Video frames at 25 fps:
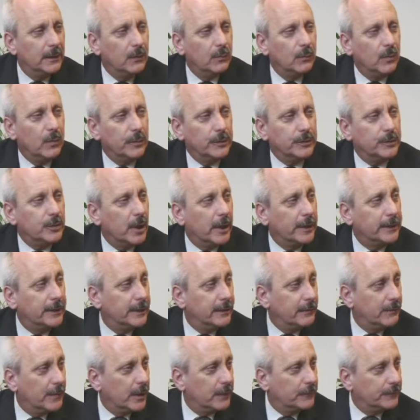What we're
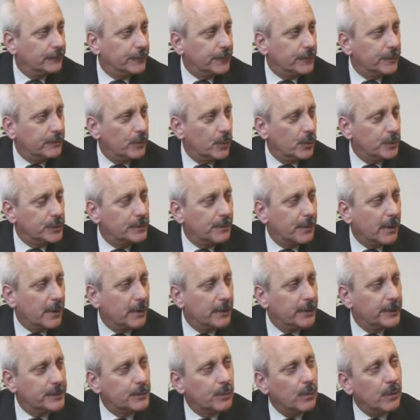talking about for the most
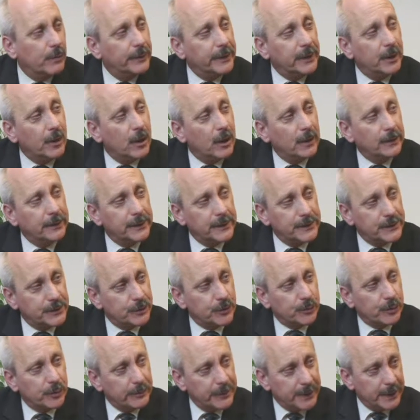part is what we call
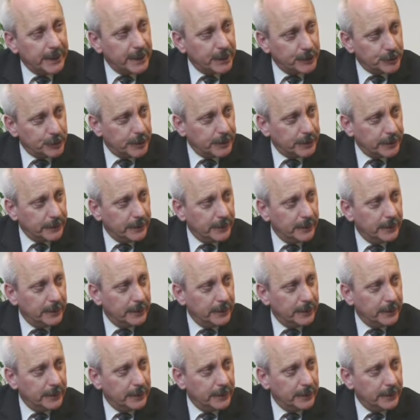discrimination.